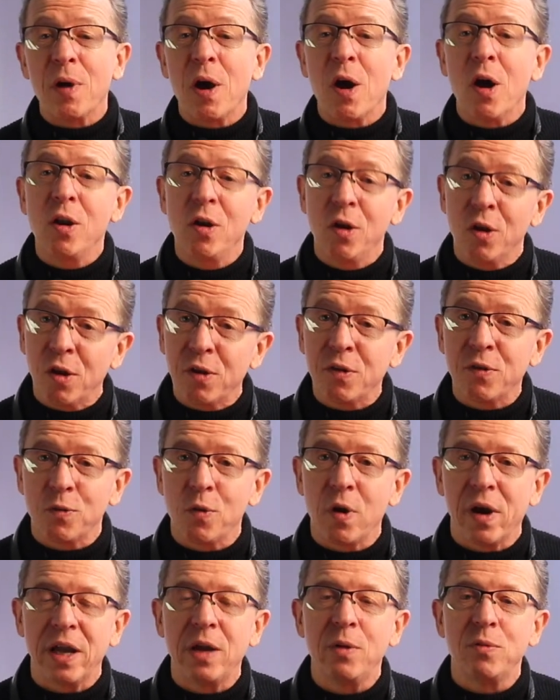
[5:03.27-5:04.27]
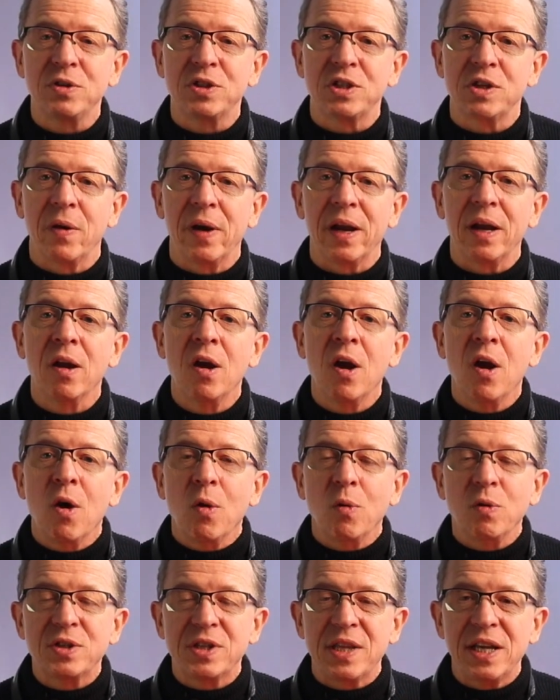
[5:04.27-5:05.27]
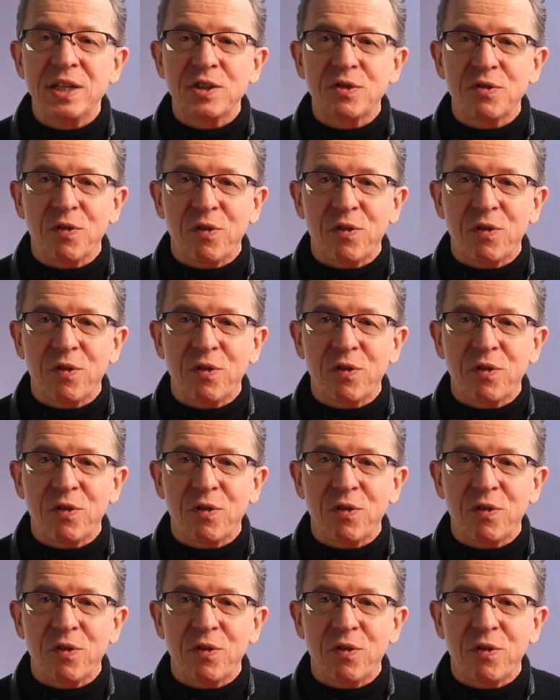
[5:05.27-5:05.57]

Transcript: but a lot of what he was doing was these